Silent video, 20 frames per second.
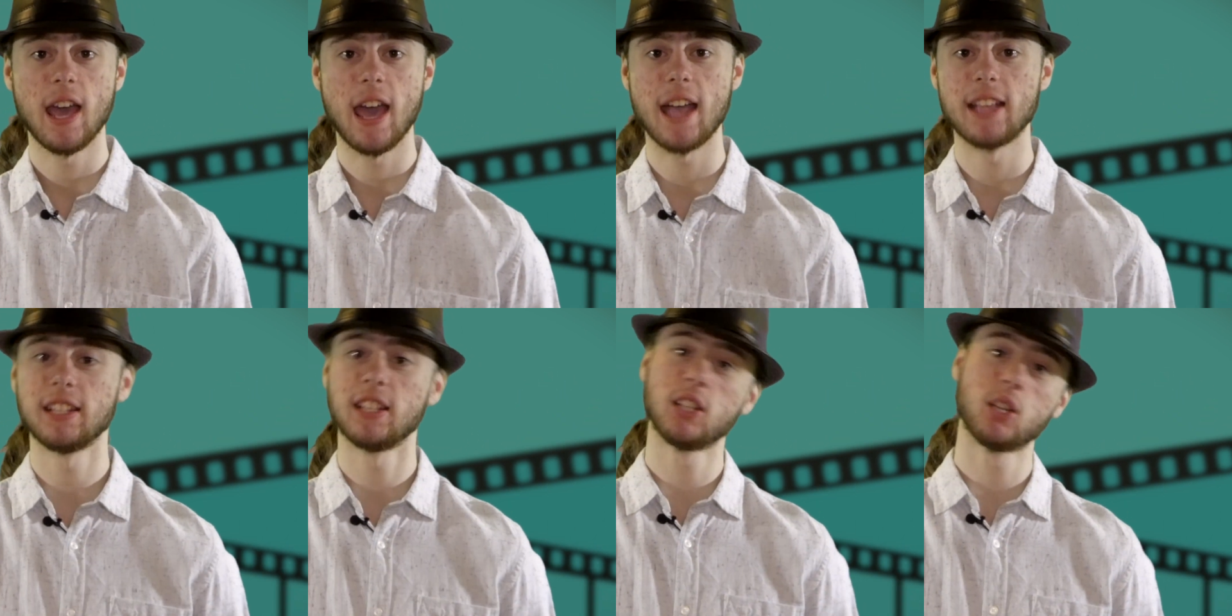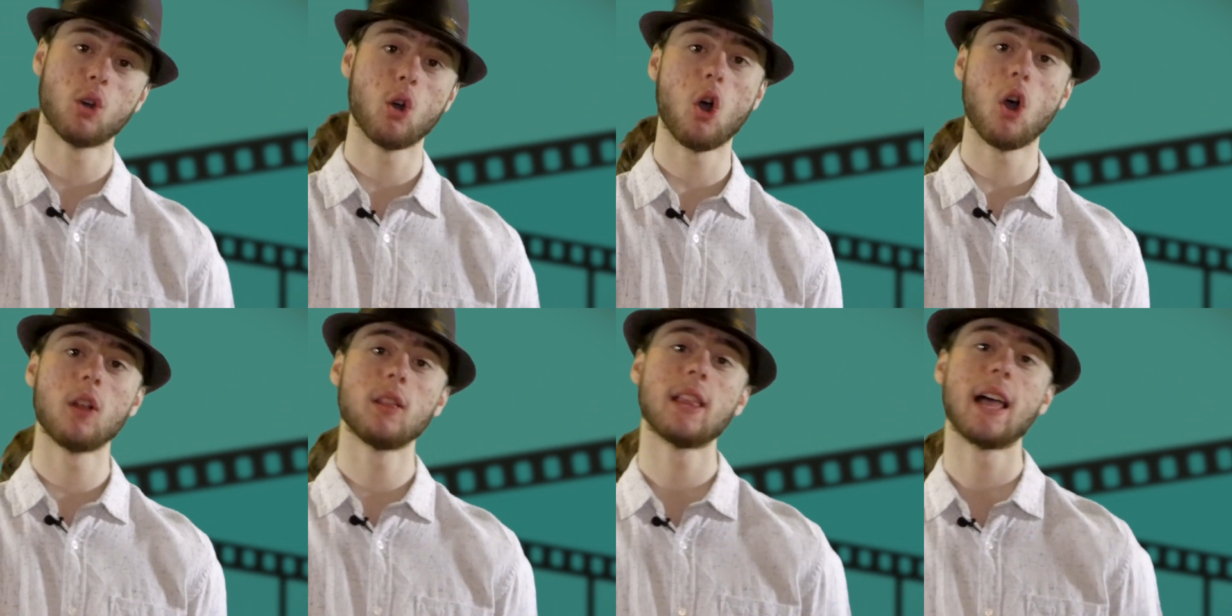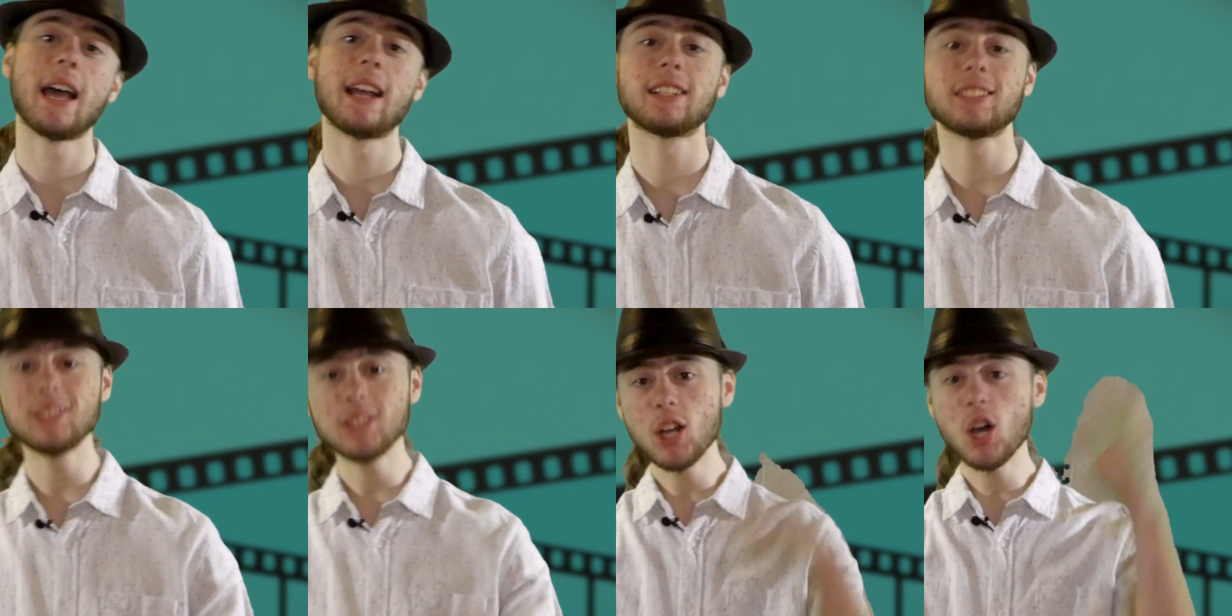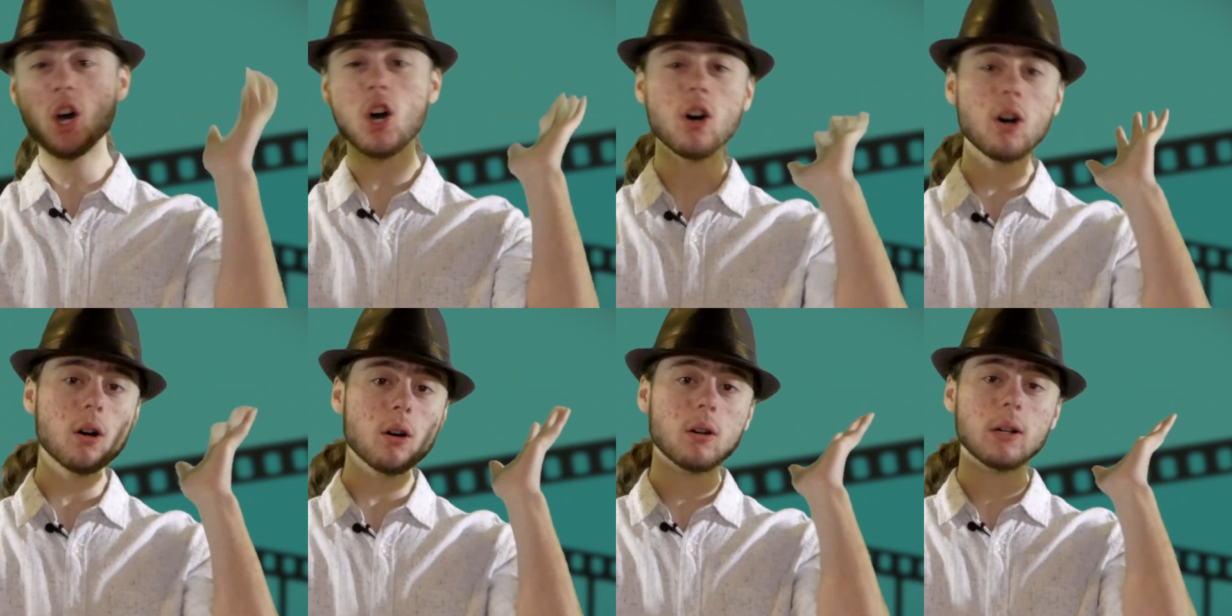and then you're all like,
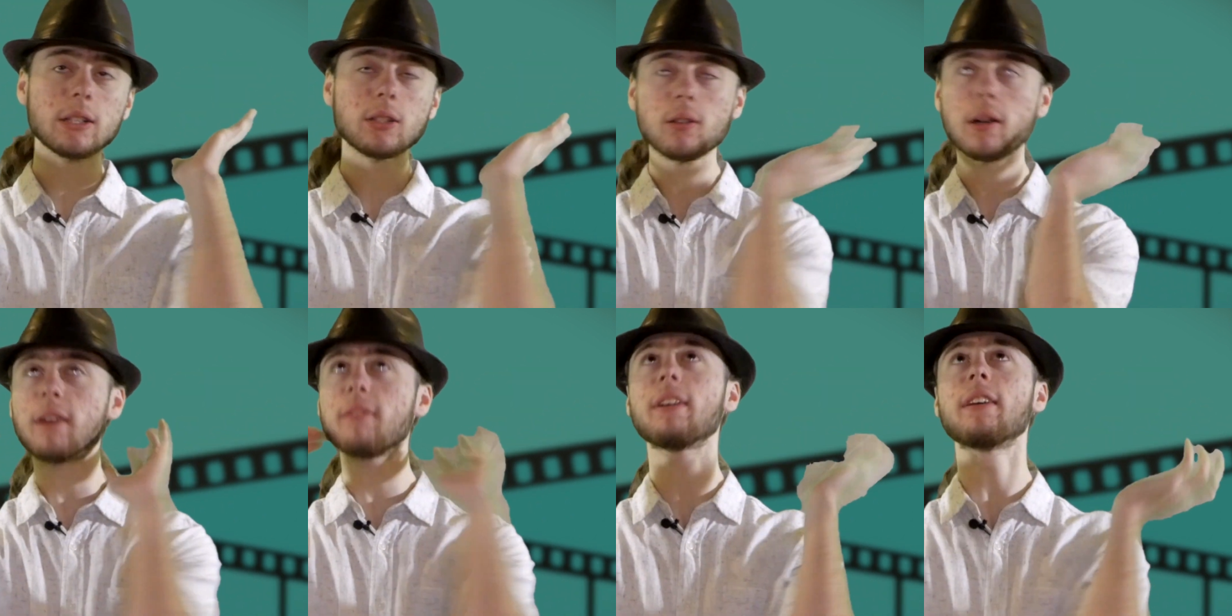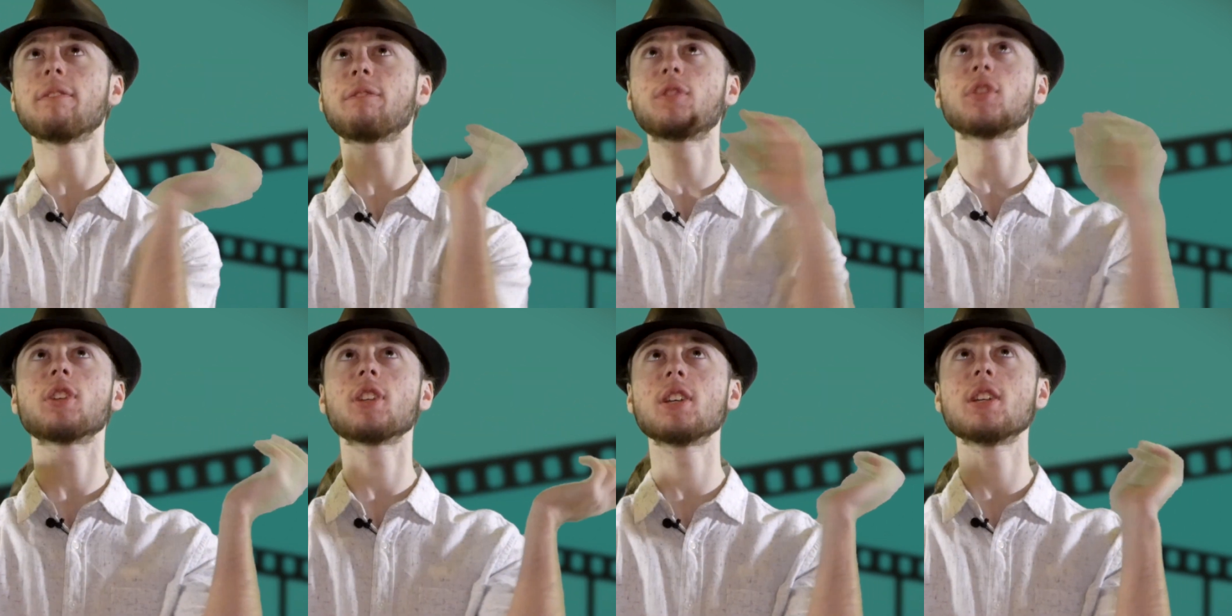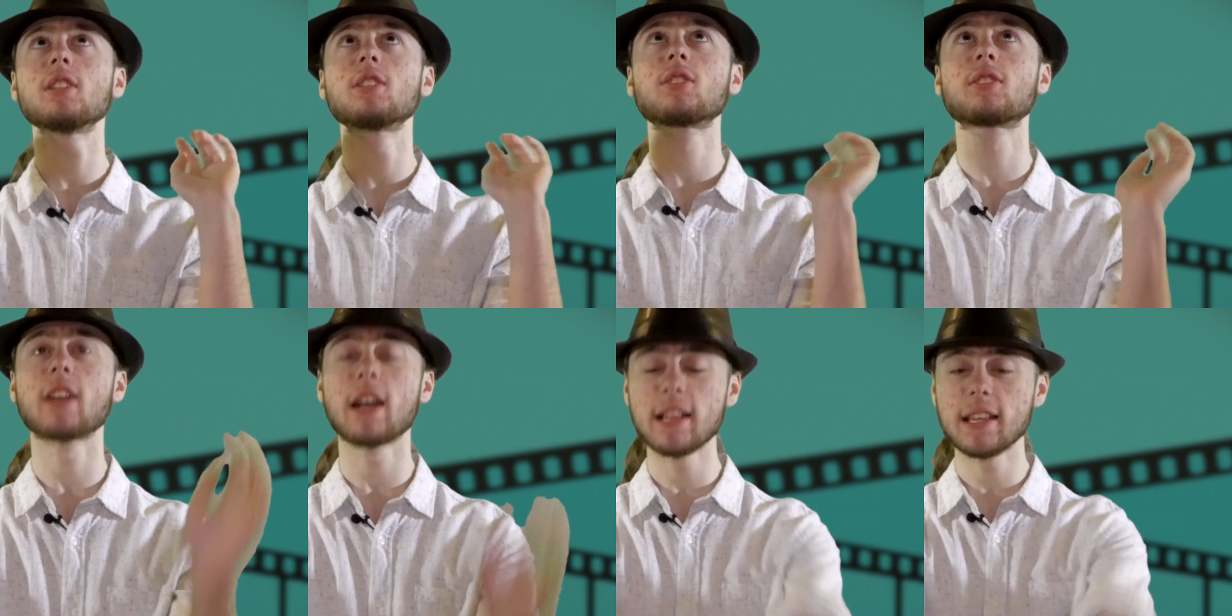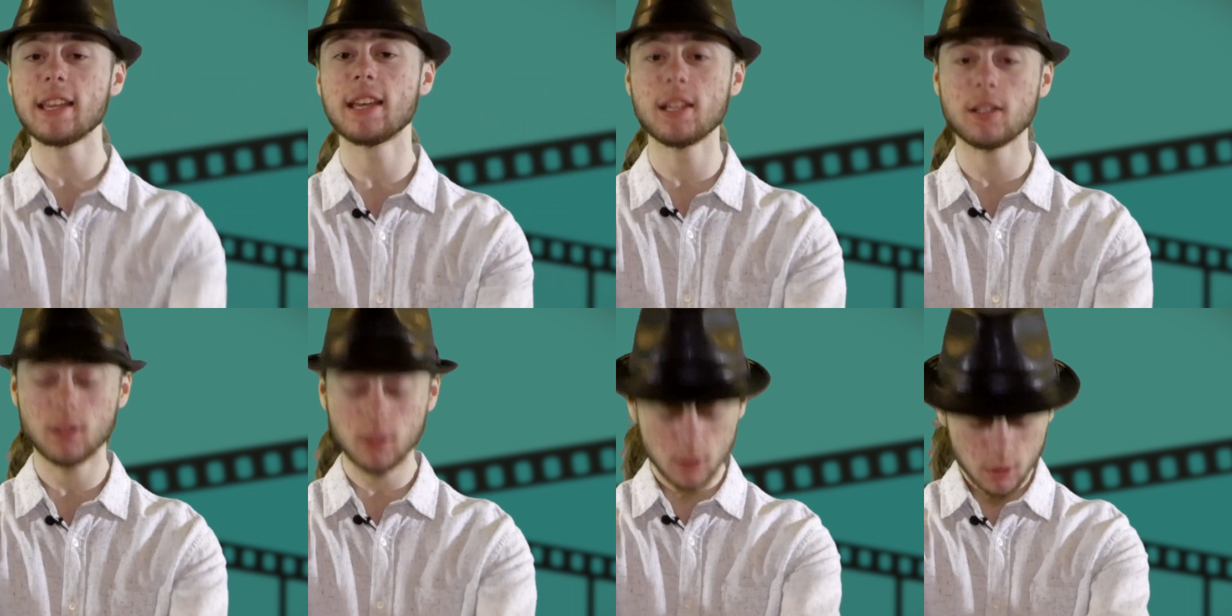no, I don't have any footage, done
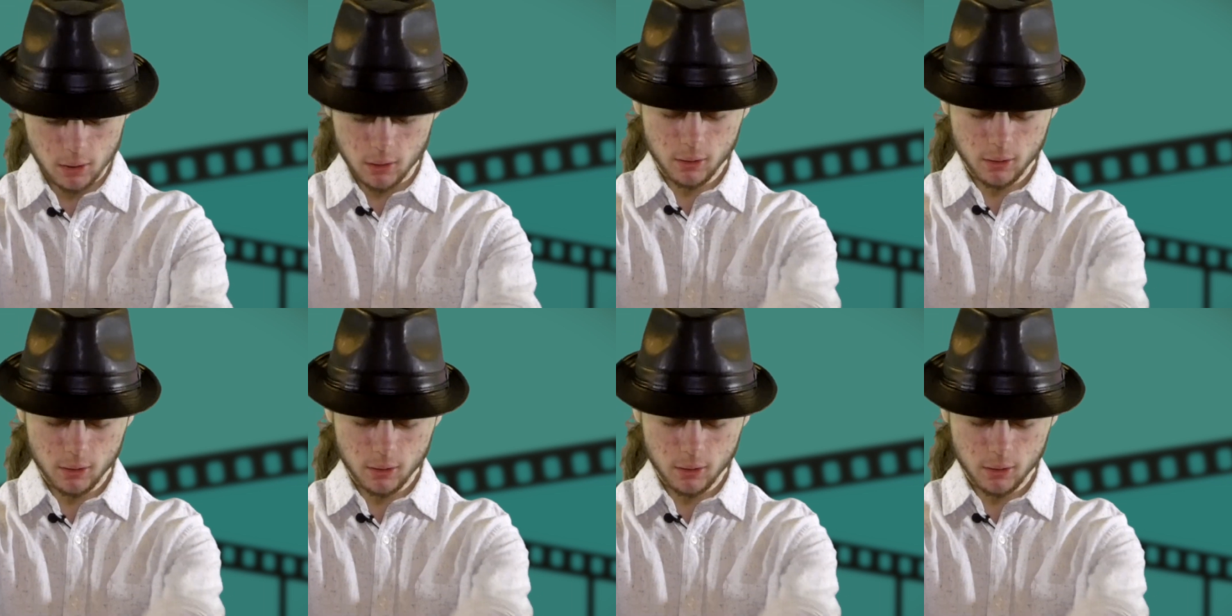it.